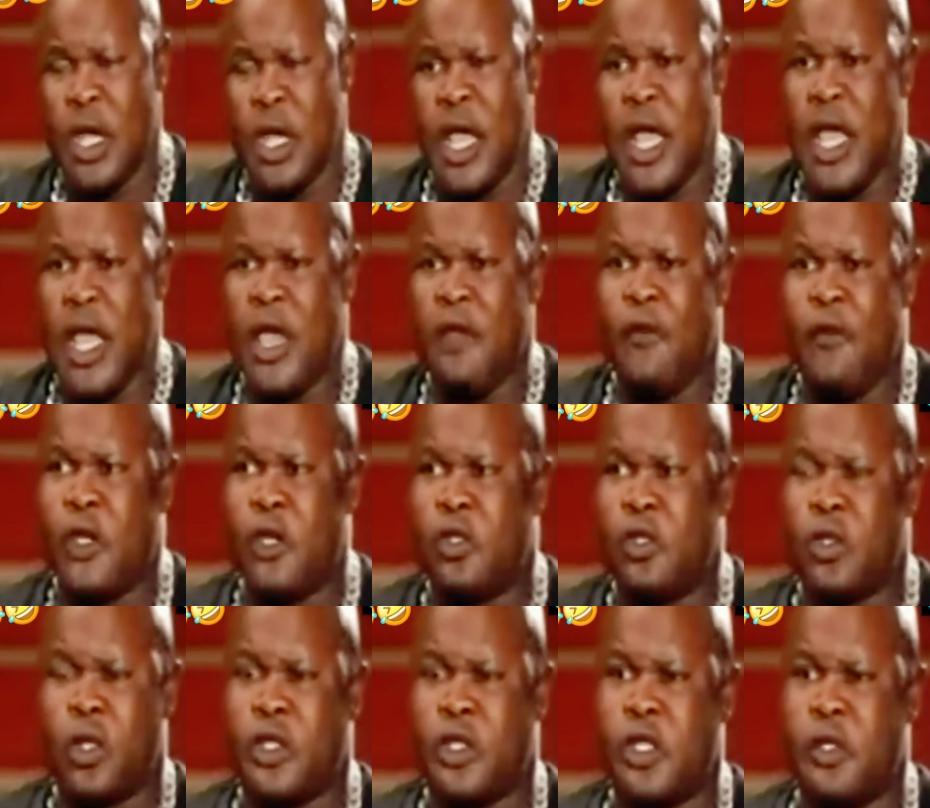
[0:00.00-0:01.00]
If he's
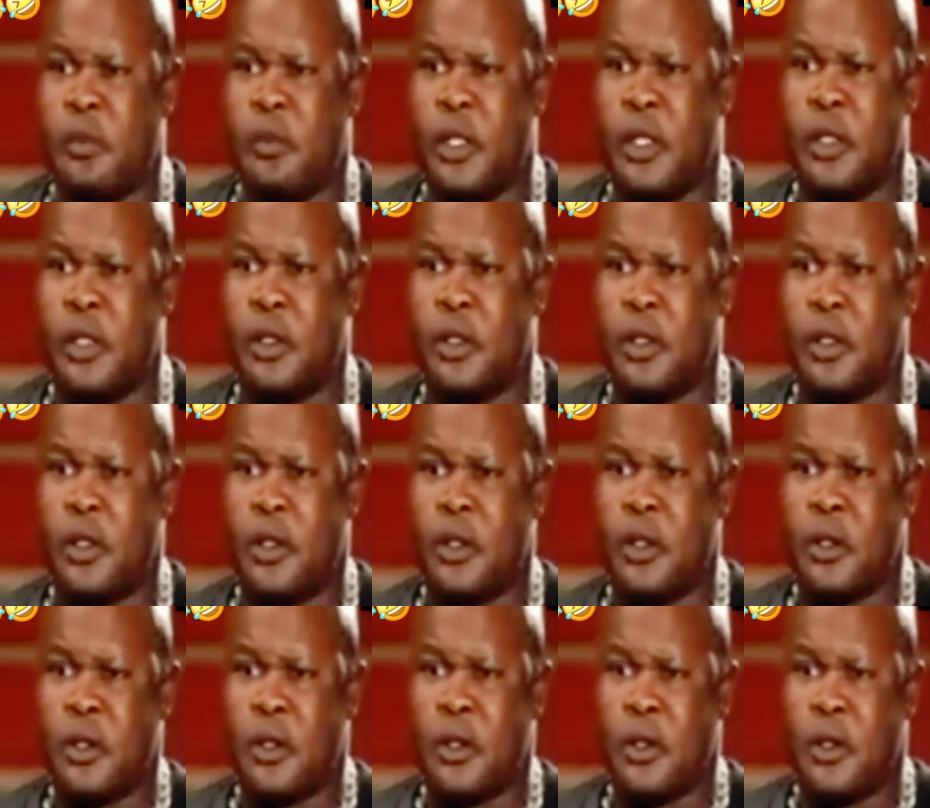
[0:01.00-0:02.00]
insulting me,
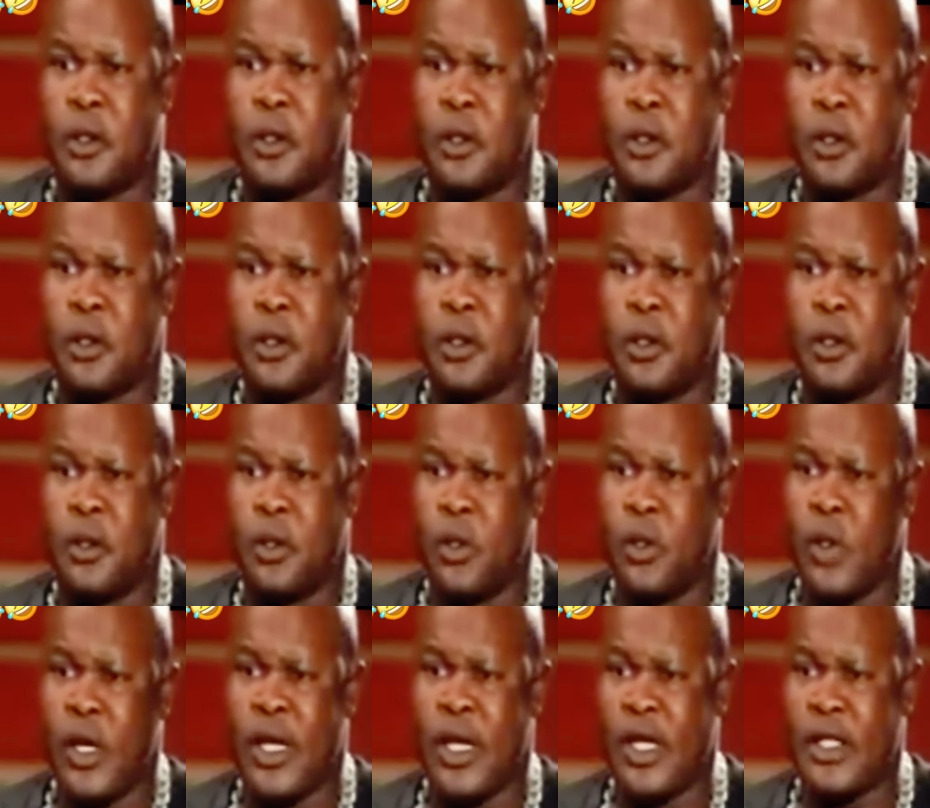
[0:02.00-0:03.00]

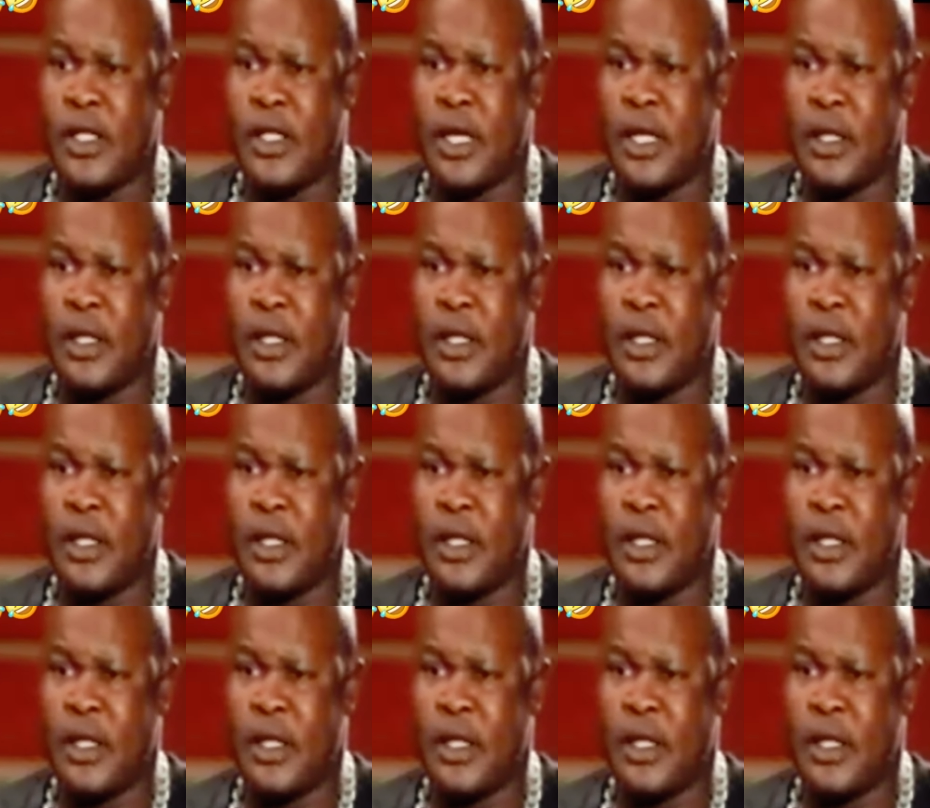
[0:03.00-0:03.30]
you understand?